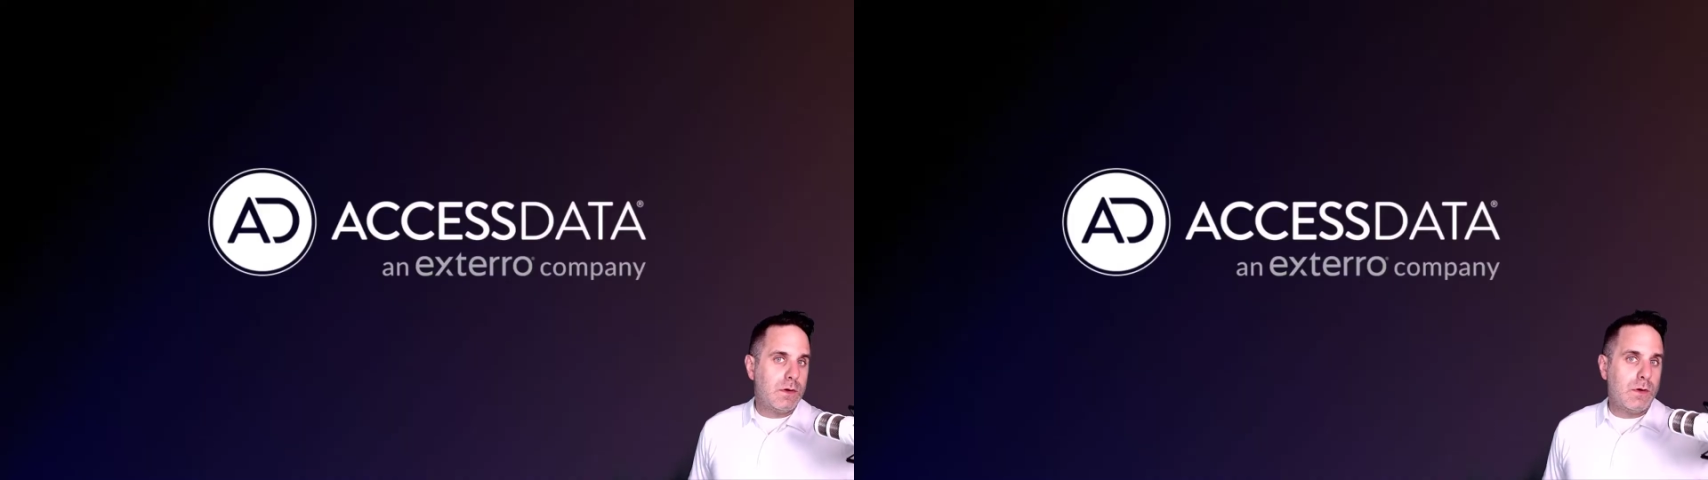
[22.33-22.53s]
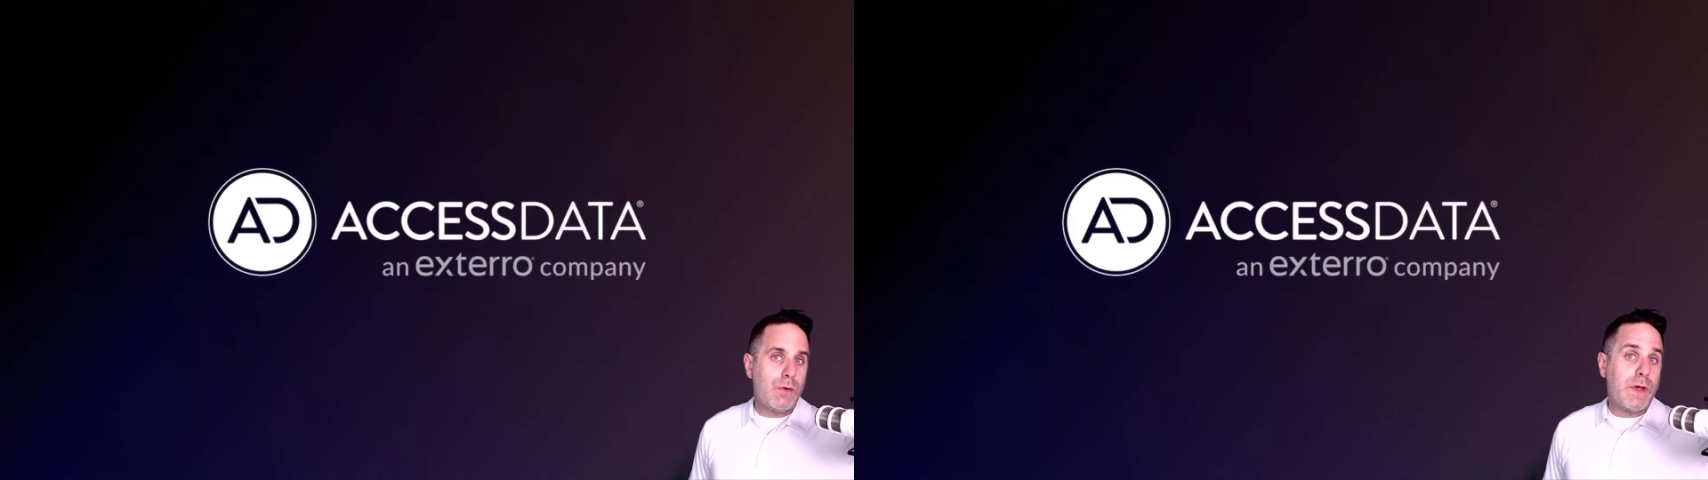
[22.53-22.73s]

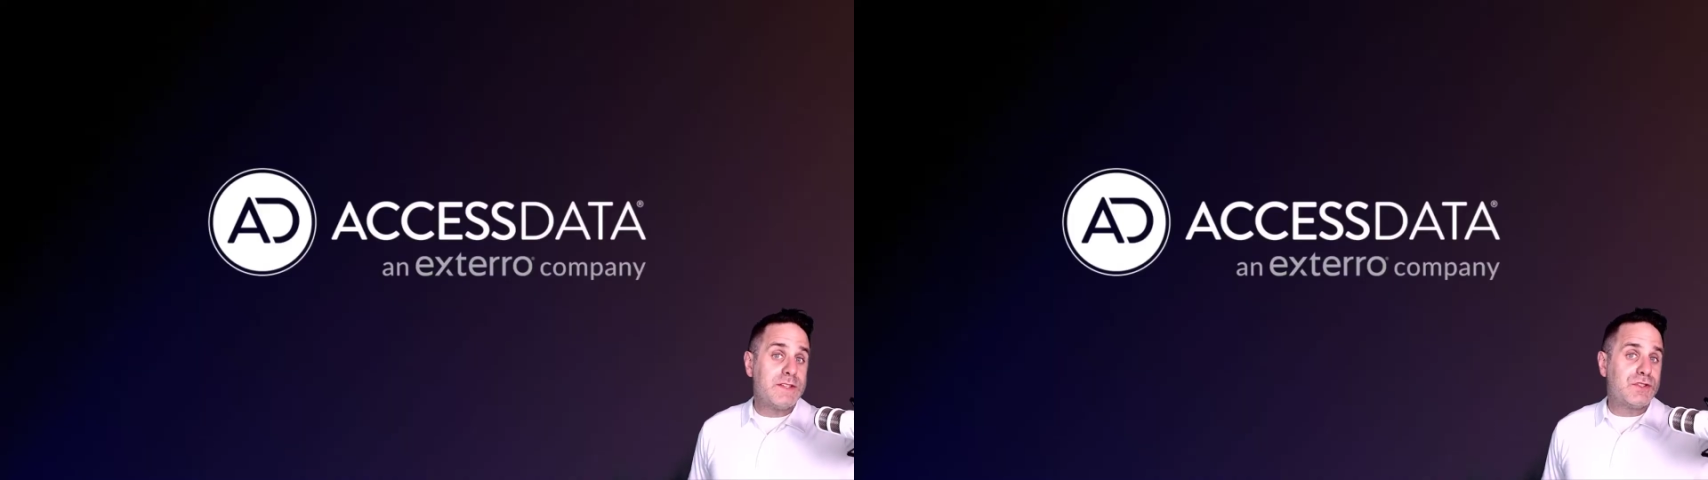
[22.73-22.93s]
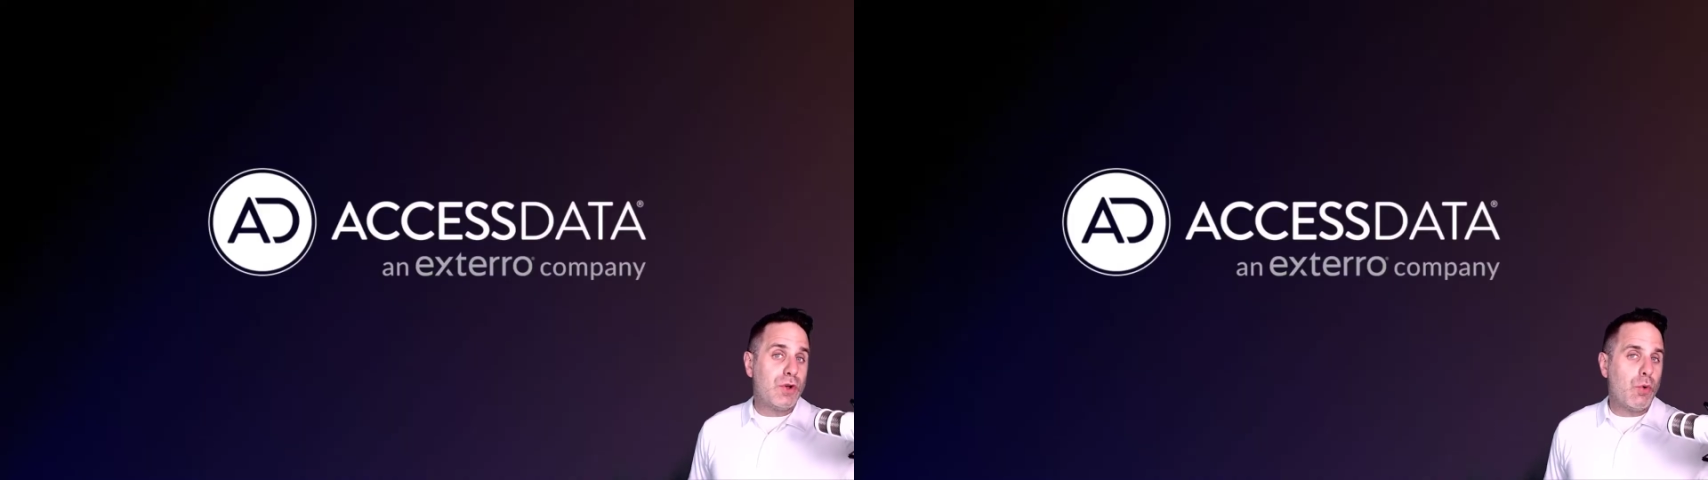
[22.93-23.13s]
Okay,
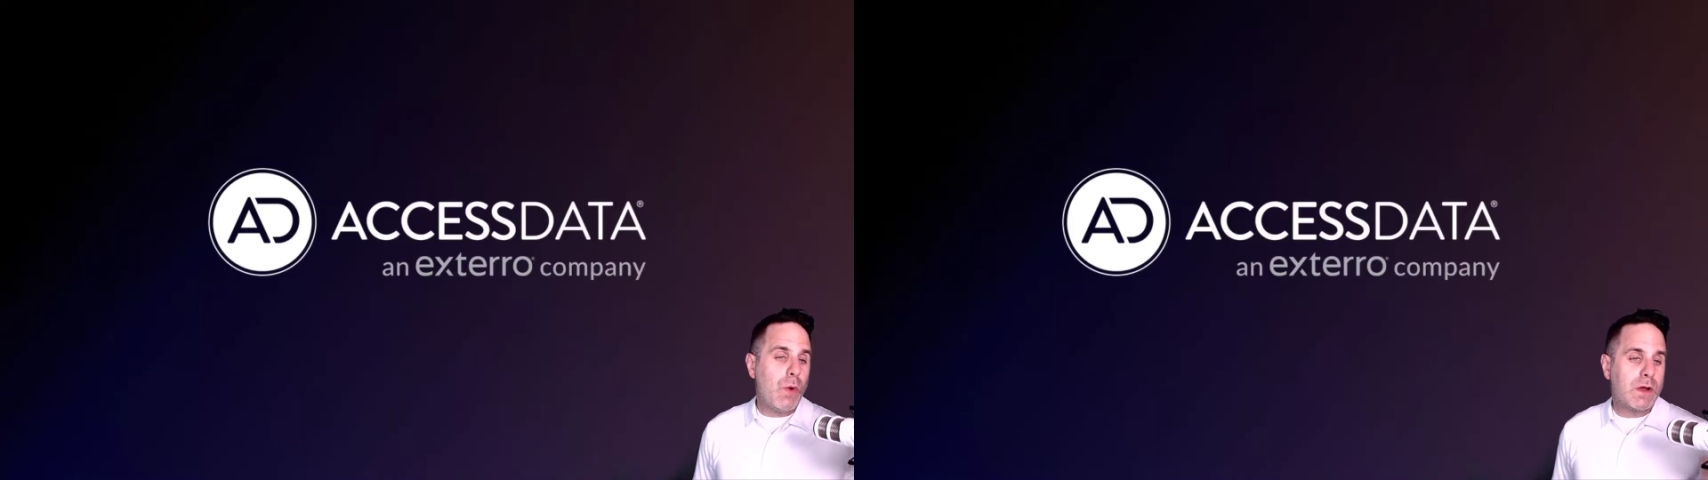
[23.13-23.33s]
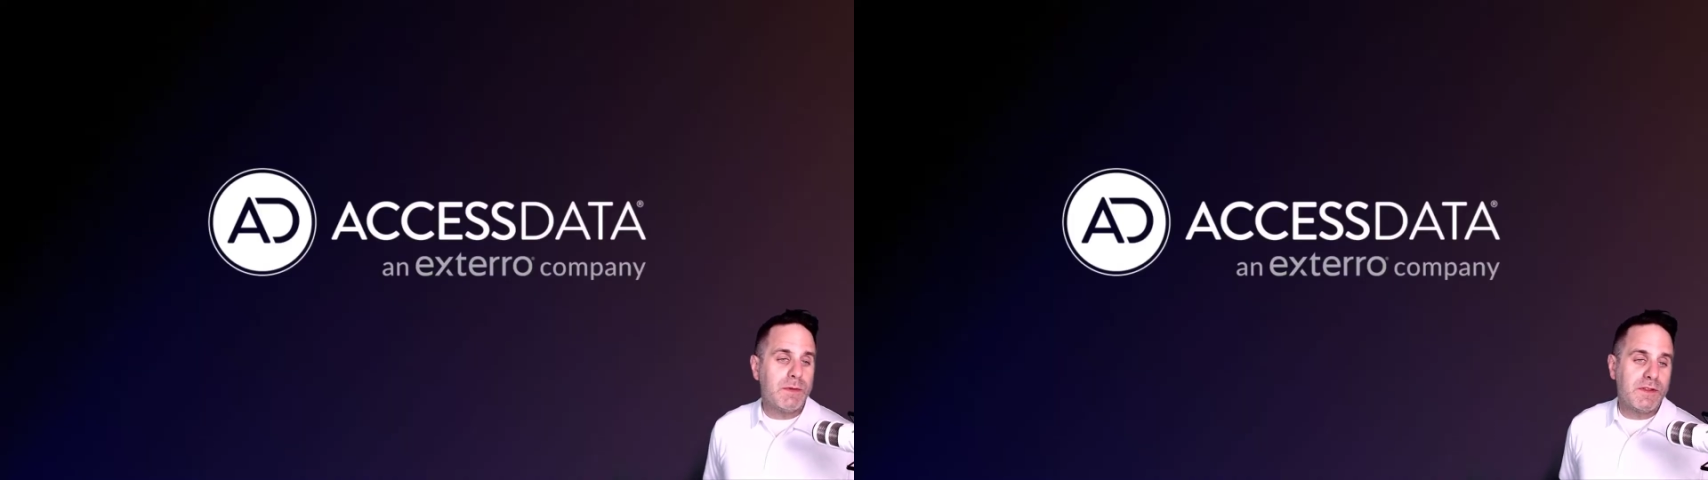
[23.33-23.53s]
so
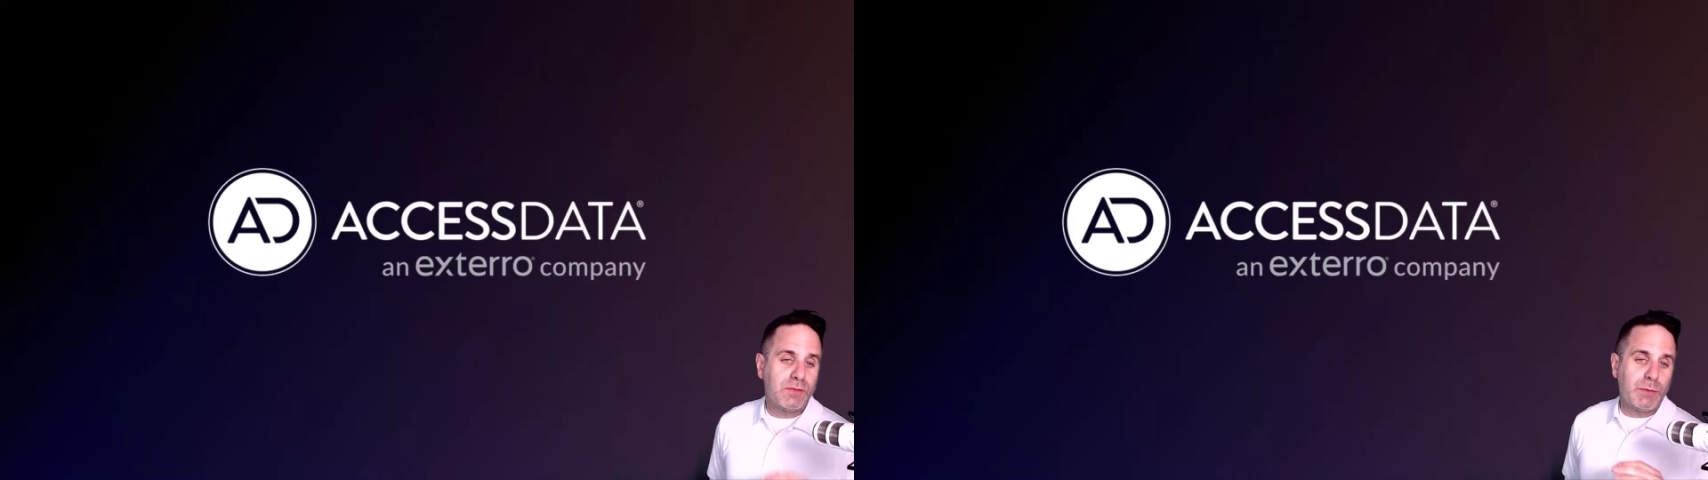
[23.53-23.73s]
welcome to this